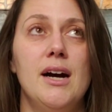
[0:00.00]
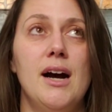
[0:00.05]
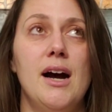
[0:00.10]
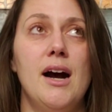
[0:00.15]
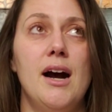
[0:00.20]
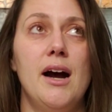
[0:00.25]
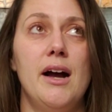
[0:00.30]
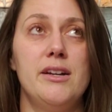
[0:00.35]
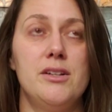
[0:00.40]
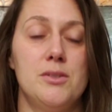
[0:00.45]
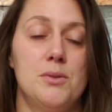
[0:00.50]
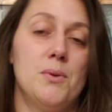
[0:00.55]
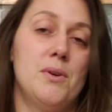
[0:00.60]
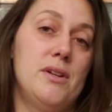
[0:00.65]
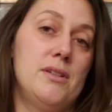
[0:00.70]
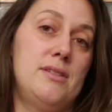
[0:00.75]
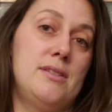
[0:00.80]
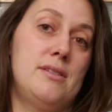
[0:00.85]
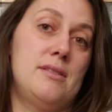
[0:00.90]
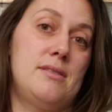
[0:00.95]
I just want
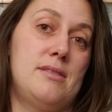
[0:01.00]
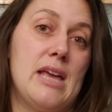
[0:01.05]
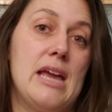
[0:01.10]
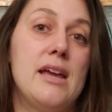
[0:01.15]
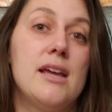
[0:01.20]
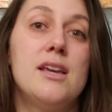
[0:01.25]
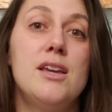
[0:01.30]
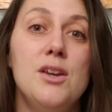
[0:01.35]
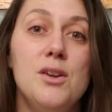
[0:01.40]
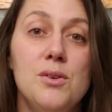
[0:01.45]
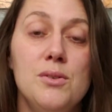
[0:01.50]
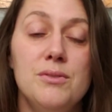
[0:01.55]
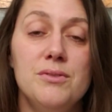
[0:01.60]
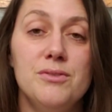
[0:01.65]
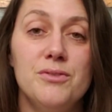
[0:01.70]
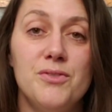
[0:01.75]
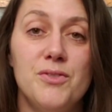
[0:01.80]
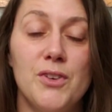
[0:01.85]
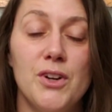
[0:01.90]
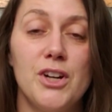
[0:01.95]
to thank you
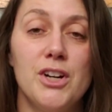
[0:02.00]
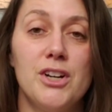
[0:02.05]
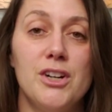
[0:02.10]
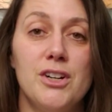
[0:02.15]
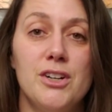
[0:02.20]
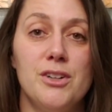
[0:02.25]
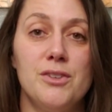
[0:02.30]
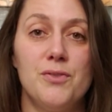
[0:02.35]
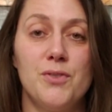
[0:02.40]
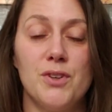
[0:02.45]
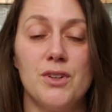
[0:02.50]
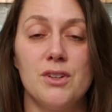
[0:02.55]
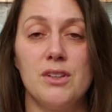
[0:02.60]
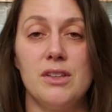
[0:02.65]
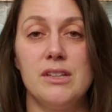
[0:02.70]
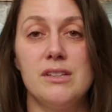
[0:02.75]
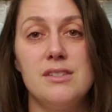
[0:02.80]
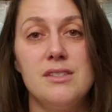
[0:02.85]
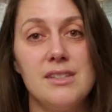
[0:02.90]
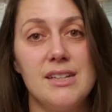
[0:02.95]
for
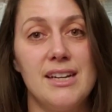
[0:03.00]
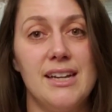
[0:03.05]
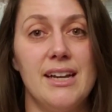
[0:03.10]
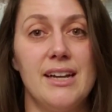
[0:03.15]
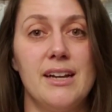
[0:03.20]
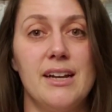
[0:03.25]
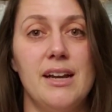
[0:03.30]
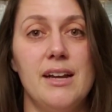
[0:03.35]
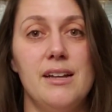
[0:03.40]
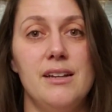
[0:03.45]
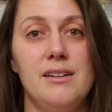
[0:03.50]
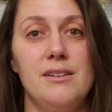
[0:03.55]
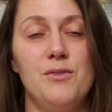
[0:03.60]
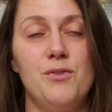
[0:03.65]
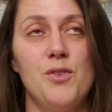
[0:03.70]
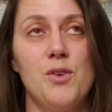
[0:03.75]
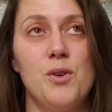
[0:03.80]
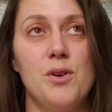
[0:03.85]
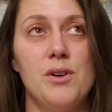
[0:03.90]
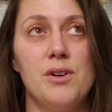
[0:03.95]
listening and
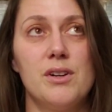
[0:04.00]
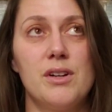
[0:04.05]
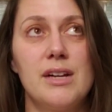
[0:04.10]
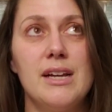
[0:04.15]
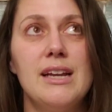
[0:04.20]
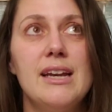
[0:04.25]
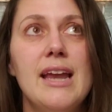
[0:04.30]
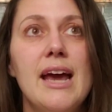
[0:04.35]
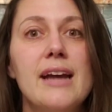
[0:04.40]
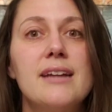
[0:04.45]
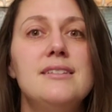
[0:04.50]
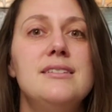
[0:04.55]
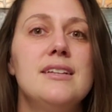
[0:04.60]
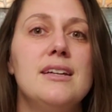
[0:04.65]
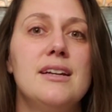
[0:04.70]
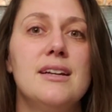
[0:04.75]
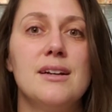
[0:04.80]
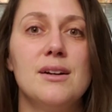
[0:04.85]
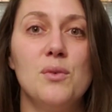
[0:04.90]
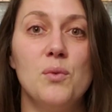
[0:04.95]
for
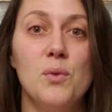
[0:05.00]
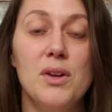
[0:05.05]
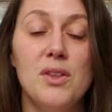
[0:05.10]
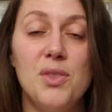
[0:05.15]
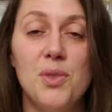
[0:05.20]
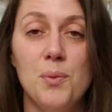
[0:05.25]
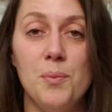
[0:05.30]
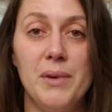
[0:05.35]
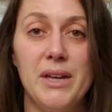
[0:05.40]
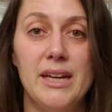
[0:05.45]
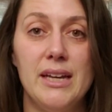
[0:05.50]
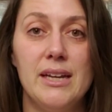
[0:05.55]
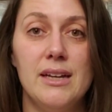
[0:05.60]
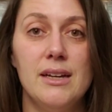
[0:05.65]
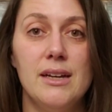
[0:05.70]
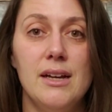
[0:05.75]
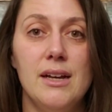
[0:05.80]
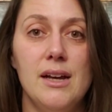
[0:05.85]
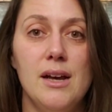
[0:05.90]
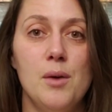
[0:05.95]
connecting with me.
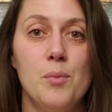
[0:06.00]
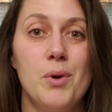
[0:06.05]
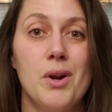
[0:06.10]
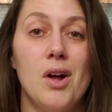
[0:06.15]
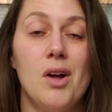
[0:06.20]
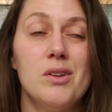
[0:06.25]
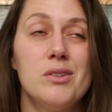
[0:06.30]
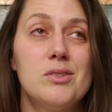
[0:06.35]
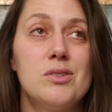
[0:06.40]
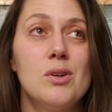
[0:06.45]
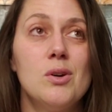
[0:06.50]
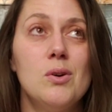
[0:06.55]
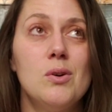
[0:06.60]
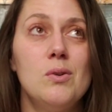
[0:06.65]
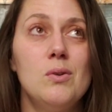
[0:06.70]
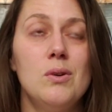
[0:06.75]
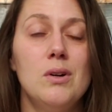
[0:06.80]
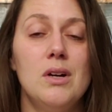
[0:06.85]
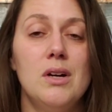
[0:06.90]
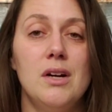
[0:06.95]
But
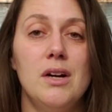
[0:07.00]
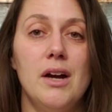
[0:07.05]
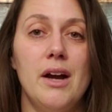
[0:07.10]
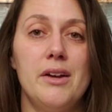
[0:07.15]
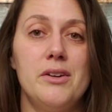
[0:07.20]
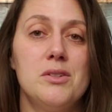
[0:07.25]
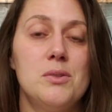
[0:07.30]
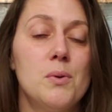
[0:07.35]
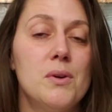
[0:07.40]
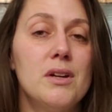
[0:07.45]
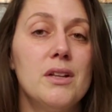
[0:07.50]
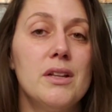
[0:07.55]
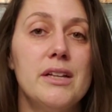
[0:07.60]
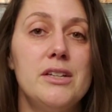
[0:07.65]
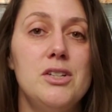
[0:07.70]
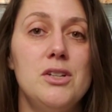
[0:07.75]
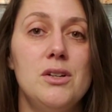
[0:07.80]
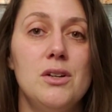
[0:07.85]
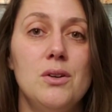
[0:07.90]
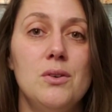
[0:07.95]
also, I just want to
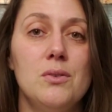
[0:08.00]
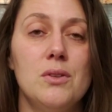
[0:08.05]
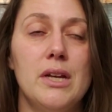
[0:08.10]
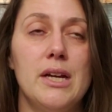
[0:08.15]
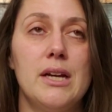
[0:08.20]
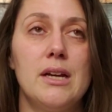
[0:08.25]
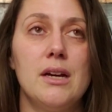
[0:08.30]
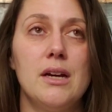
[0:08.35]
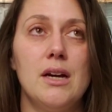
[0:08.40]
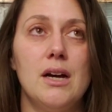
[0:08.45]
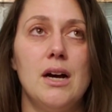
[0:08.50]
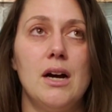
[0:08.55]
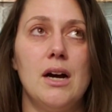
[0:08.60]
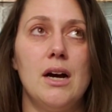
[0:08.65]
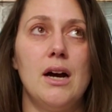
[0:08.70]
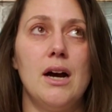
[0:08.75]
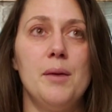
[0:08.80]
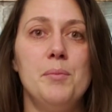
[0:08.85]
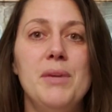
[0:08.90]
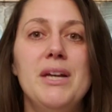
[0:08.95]
let you know, like,
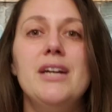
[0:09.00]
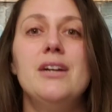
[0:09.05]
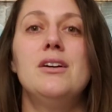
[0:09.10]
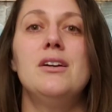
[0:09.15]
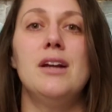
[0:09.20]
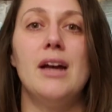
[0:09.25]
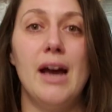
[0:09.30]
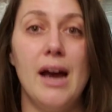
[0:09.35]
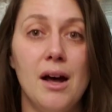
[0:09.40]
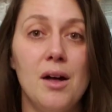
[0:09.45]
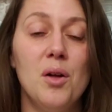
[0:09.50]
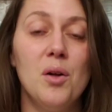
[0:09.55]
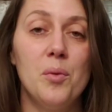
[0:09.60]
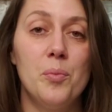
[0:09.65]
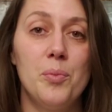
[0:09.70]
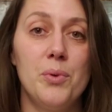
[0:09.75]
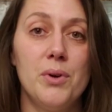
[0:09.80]
I'm here to help.